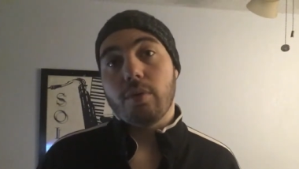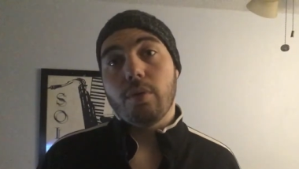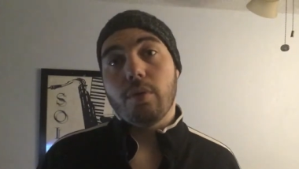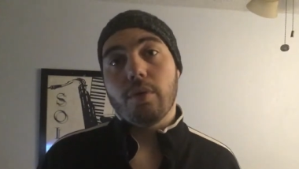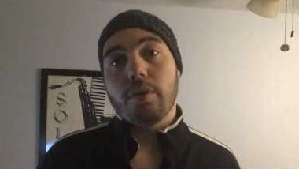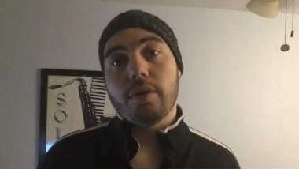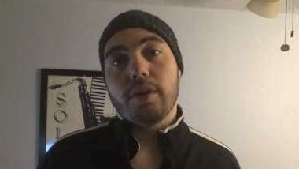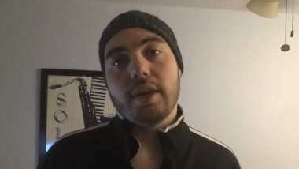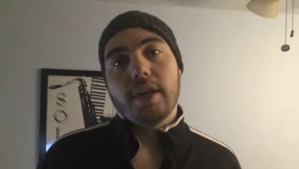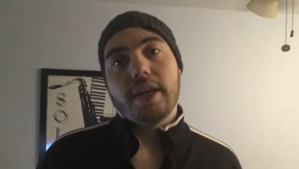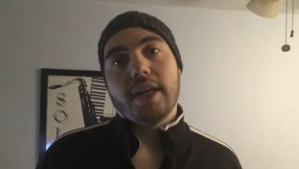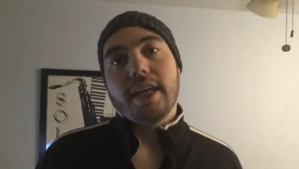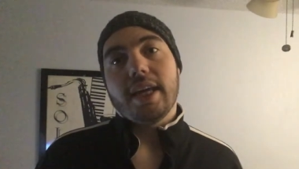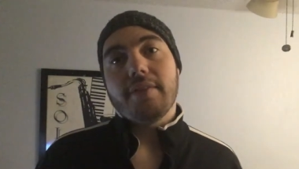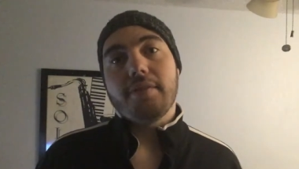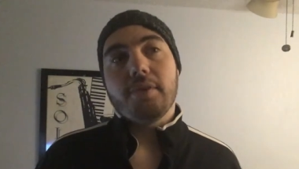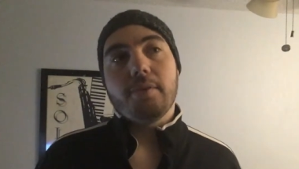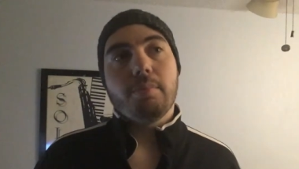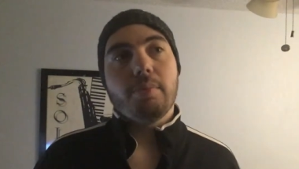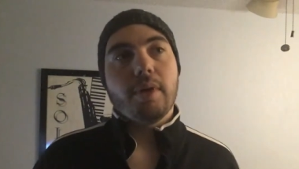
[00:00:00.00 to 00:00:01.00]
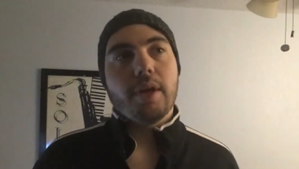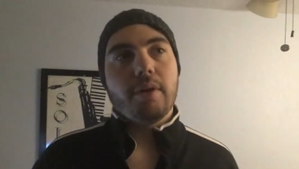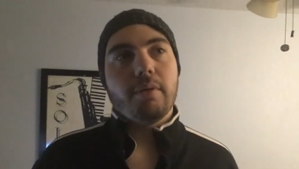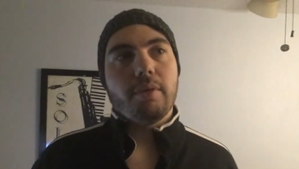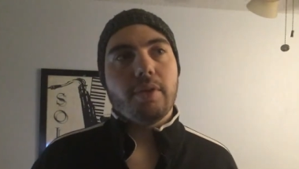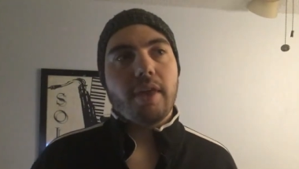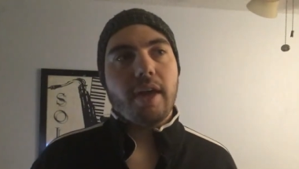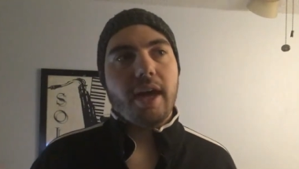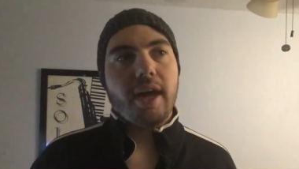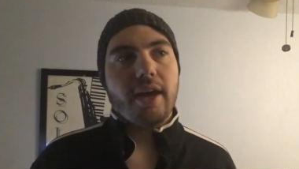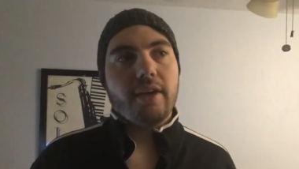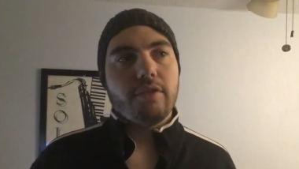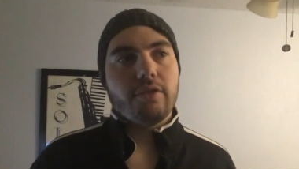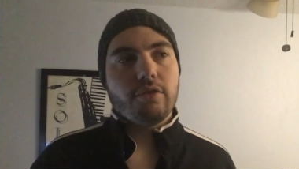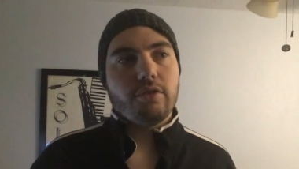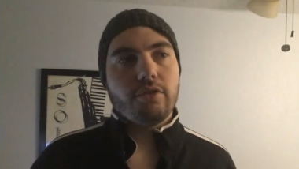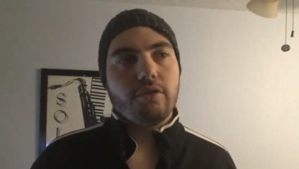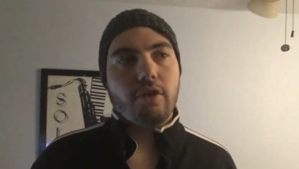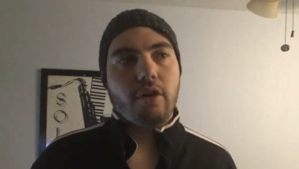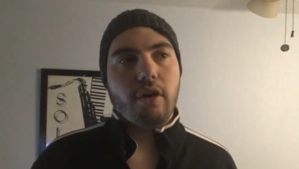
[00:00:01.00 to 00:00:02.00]
Or if you play with
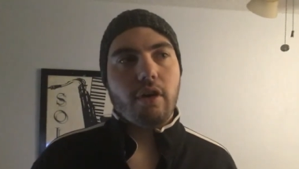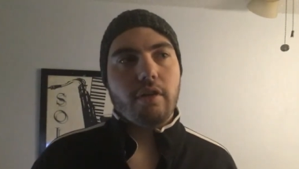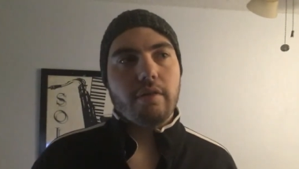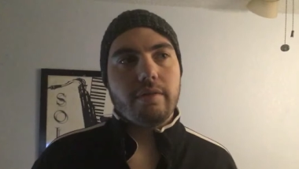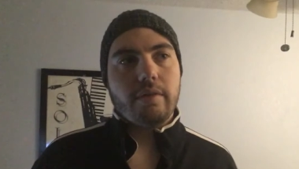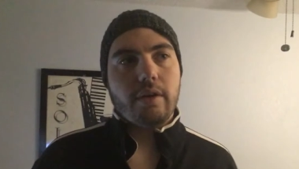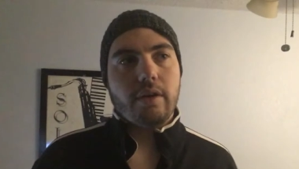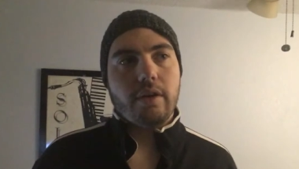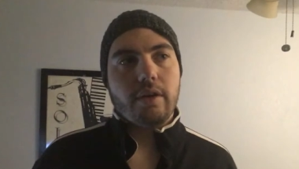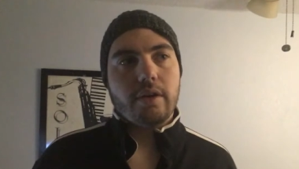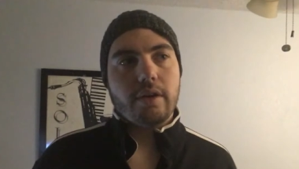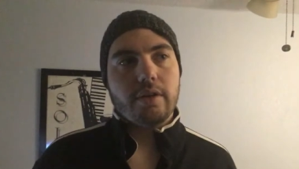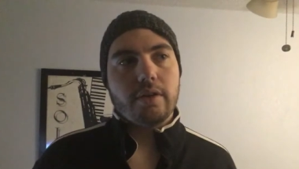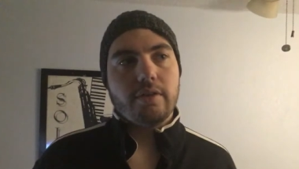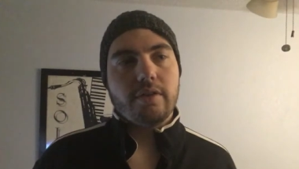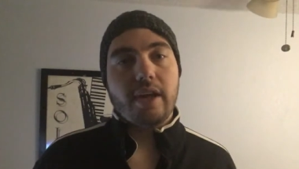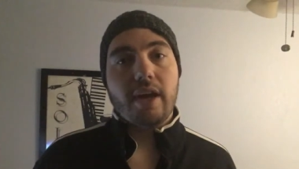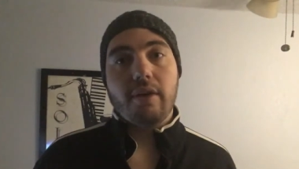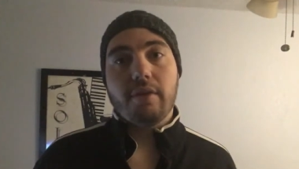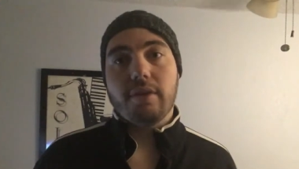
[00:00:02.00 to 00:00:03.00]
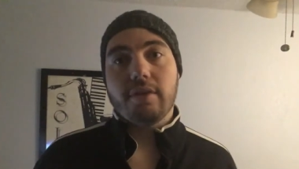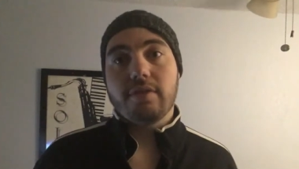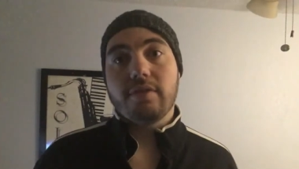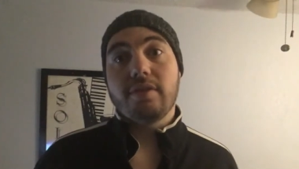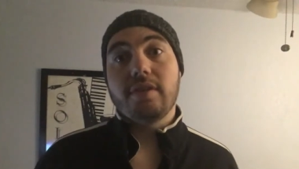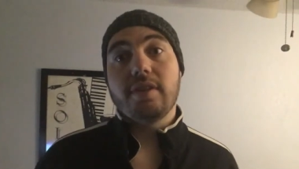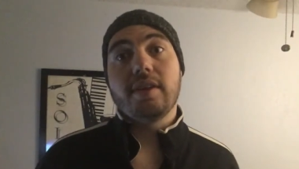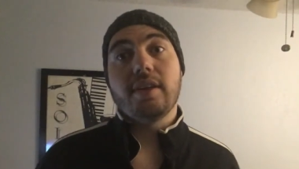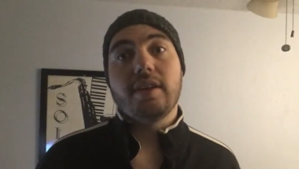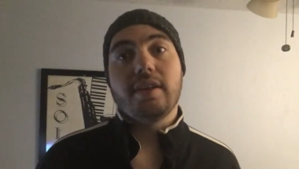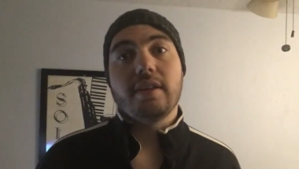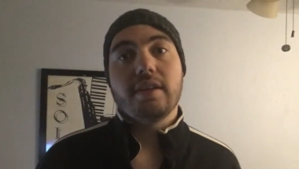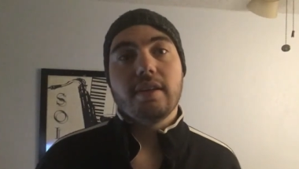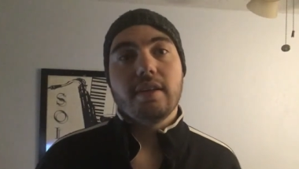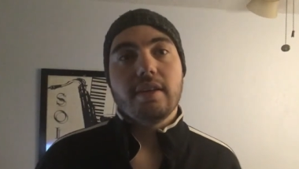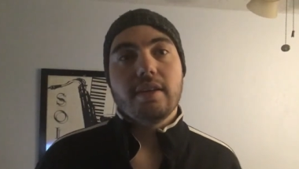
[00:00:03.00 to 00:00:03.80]
hazards off on Town and City,